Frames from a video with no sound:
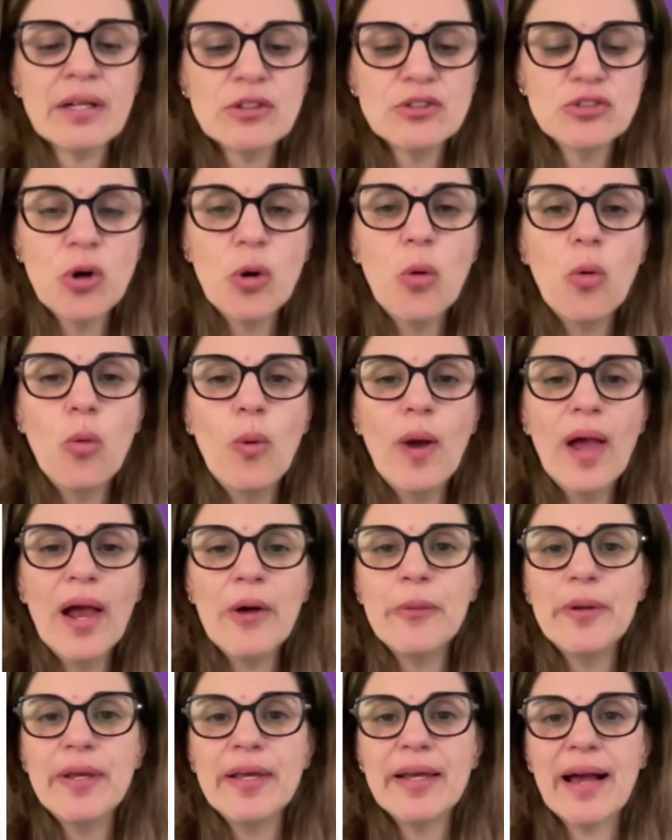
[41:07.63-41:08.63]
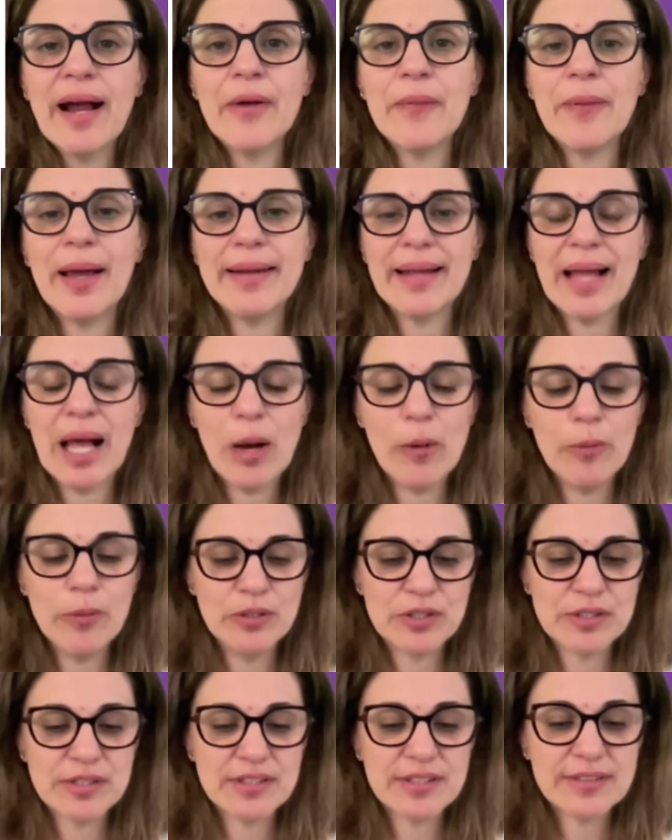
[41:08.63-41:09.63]
So where we are right now
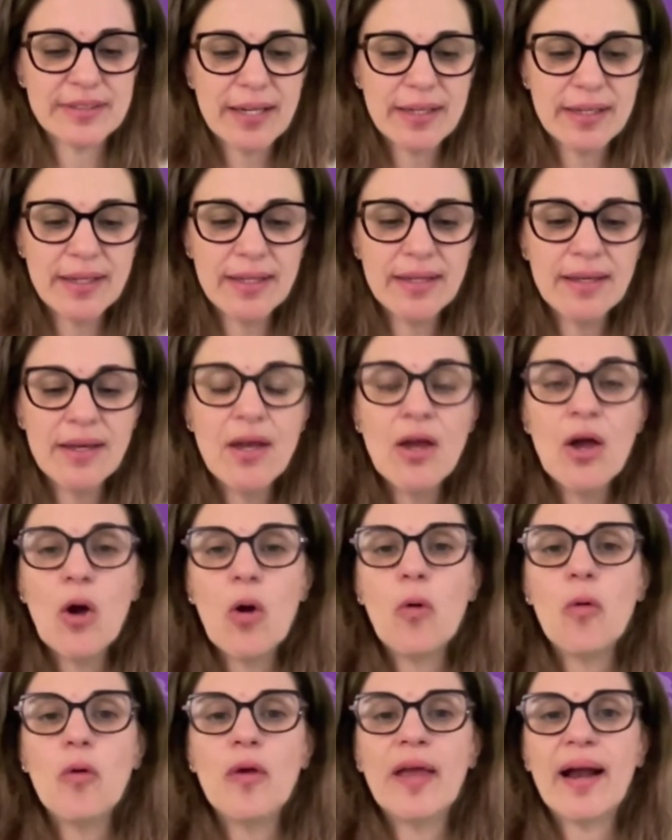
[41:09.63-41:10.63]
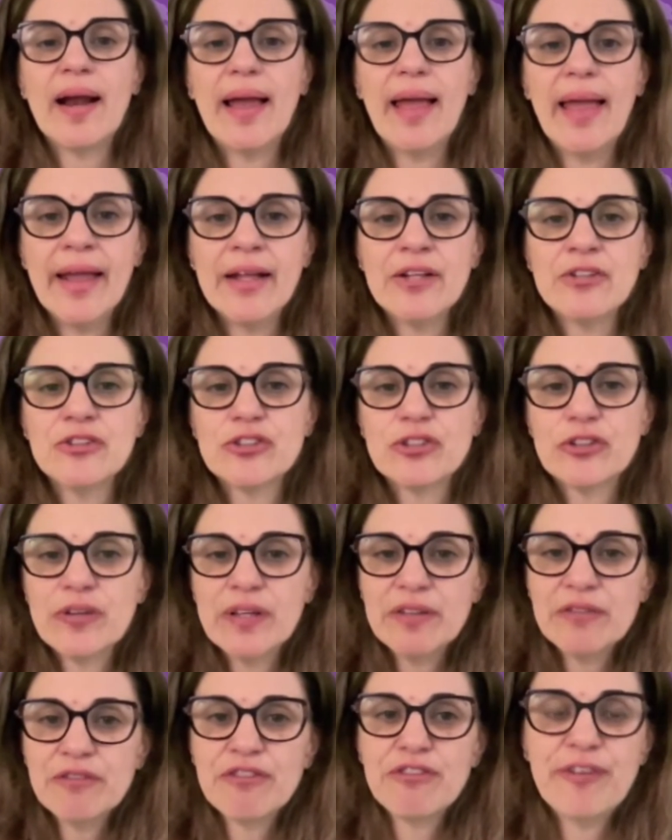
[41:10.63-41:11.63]
with this study, we are
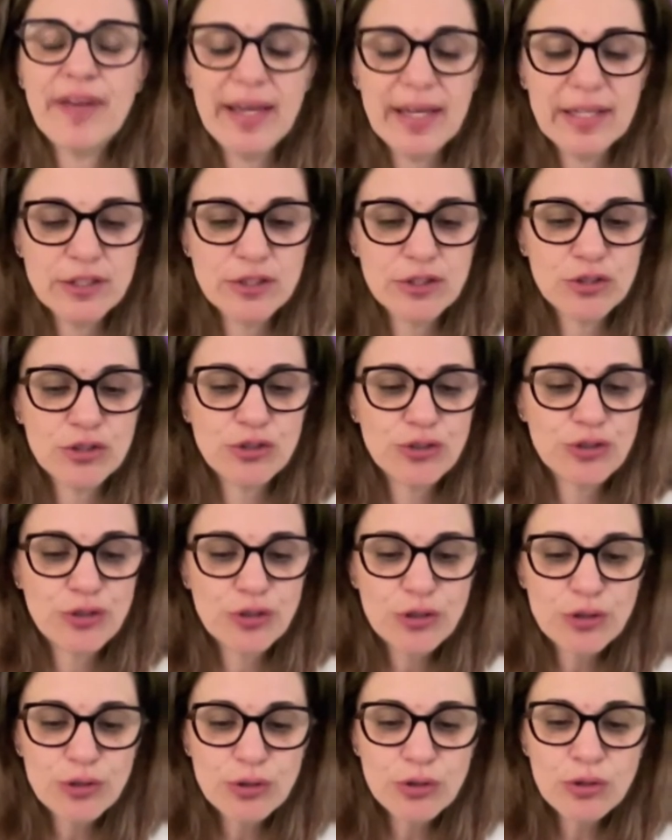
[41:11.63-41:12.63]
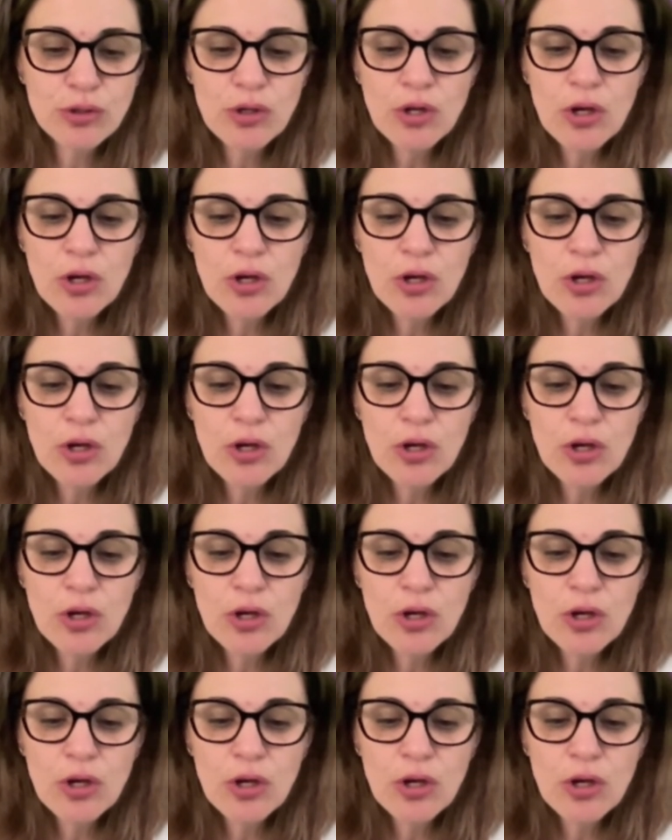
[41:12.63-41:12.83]
entering phase 2,